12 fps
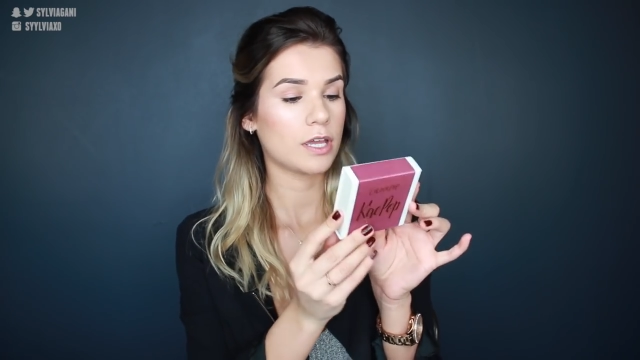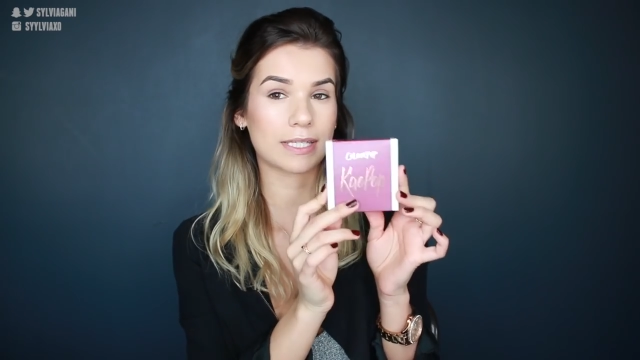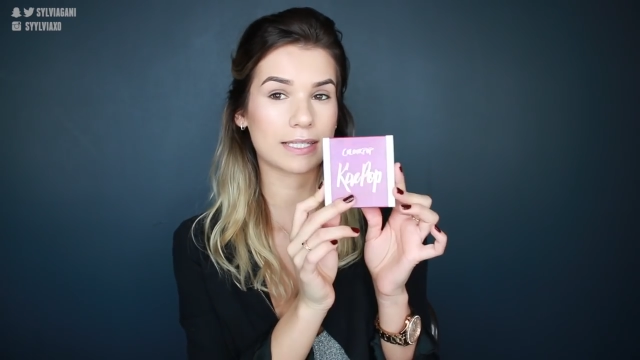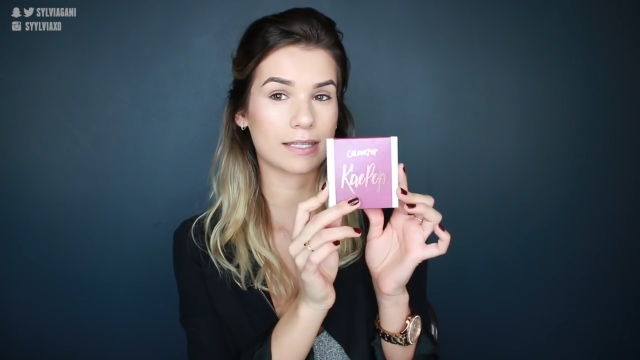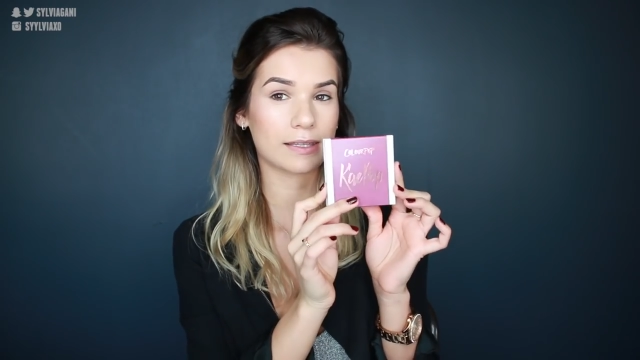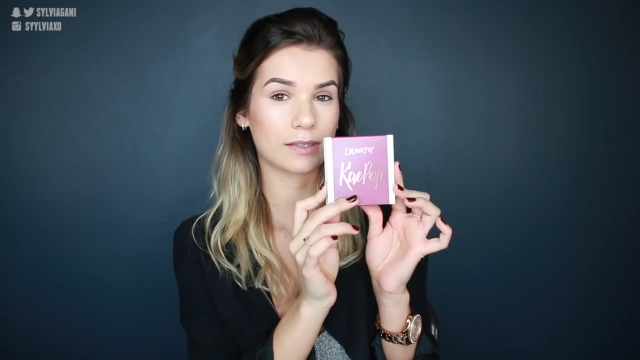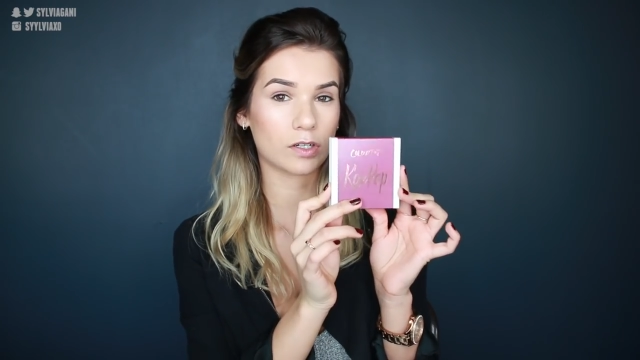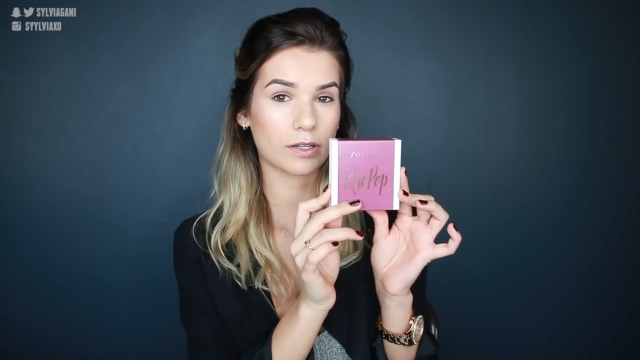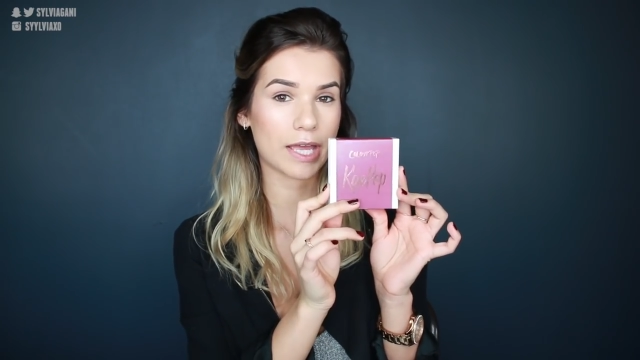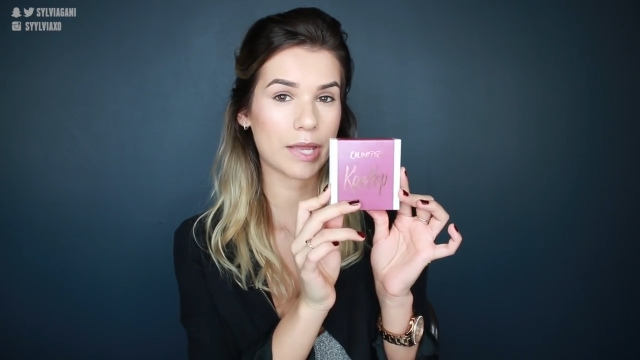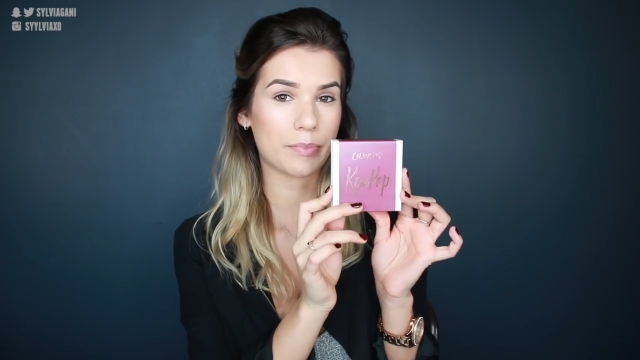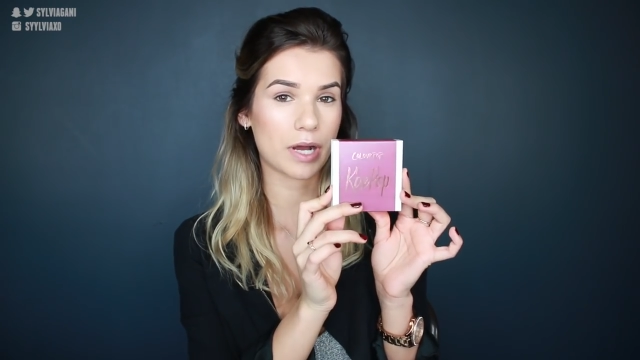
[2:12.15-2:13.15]
This is in the little
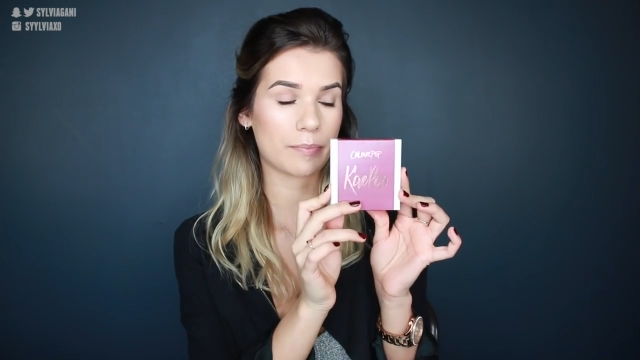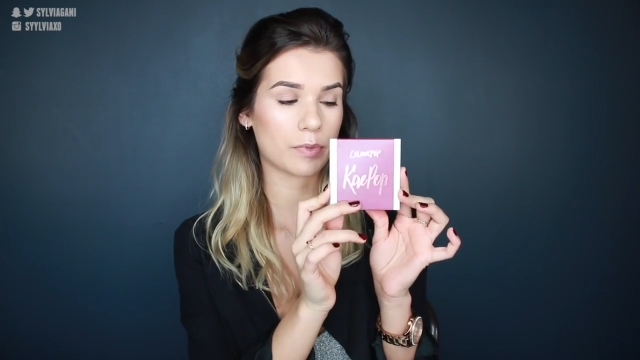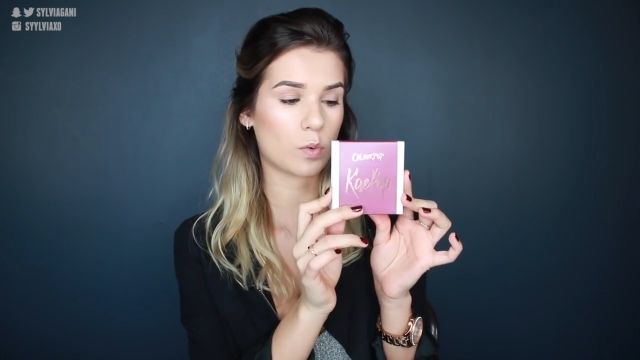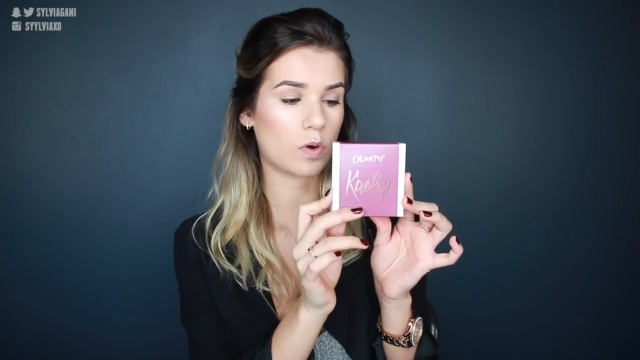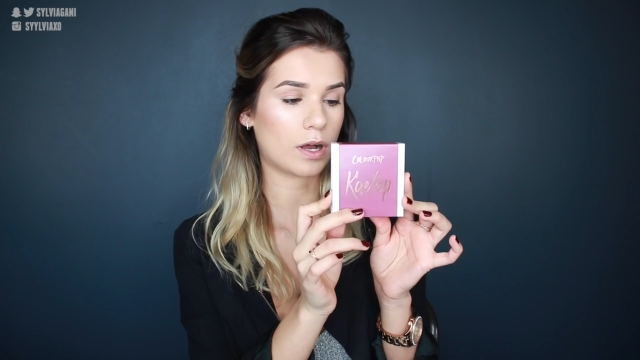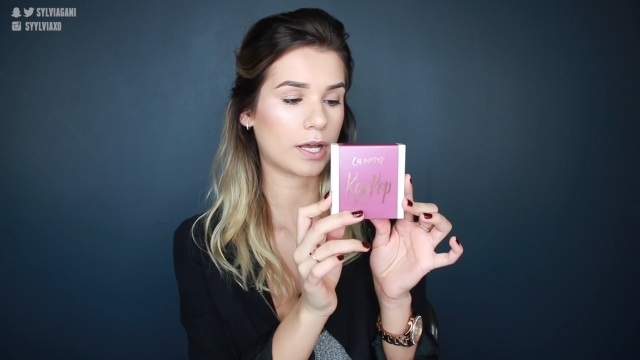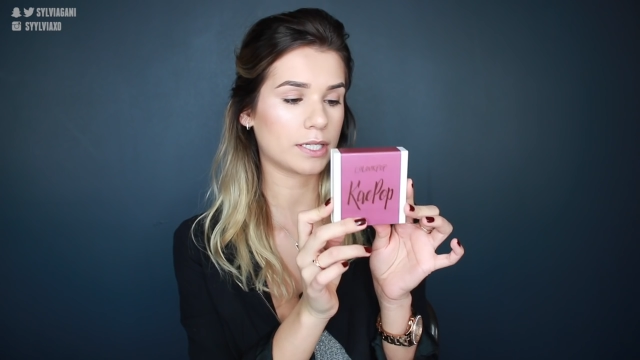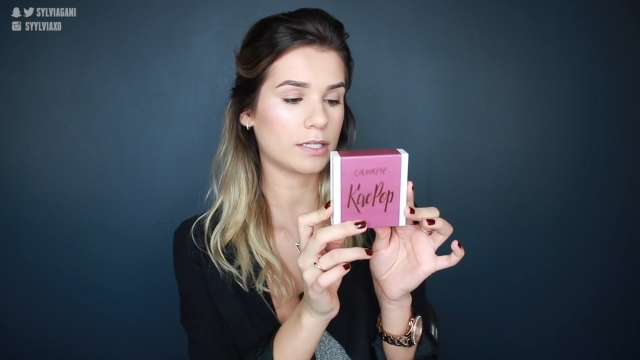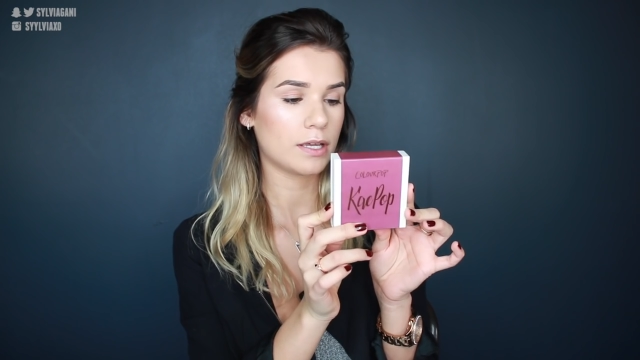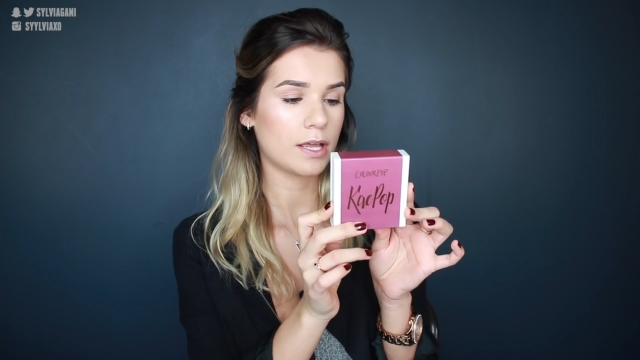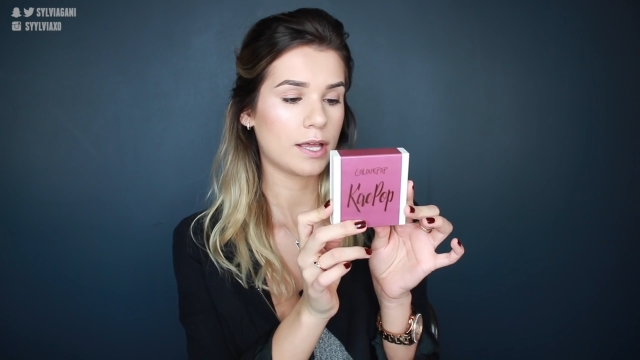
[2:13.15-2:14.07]
Kaepop quad.